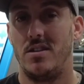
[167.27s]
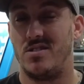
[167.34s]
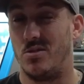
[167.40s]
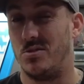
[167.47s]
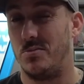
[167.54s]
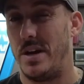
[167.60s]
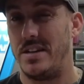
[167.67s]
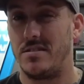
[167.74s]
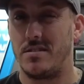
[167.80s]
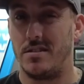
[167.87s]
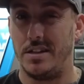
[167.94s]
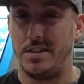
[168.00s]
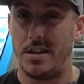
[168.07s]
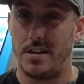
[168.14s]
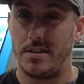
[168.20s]
So it's
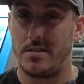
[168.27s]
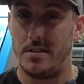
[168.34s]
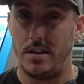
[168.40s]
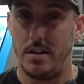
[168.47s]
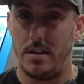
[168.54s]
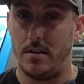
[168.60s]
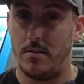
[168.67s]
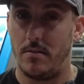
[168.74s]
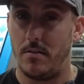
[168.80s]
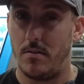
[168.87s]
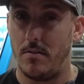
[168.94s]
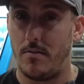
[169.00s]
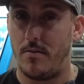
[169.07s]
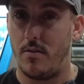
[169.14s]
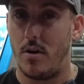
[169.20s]
basically just the
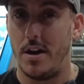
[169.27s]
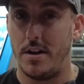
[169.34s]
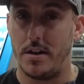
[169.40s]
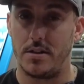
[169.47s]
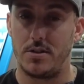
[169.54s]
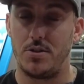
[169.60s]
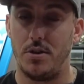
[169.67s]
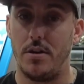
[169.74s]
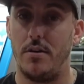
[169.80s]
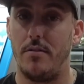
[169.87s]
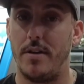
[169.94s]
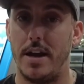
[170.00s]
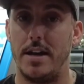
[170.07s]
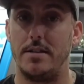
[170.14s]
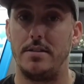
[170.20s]
front extruder
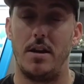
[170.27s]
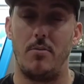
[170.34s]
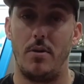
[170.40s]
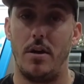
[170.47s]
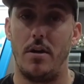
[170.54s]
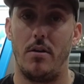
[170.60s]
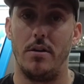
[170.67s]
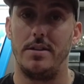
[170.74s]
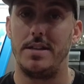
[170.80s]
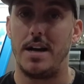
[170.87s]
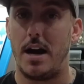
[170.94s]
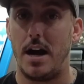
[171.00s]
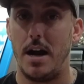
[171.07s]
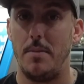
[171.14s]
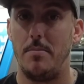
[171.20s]
fans that run all the
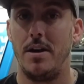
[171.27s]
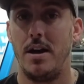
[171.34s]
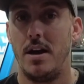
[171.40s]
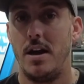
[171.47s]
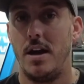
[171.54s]
time,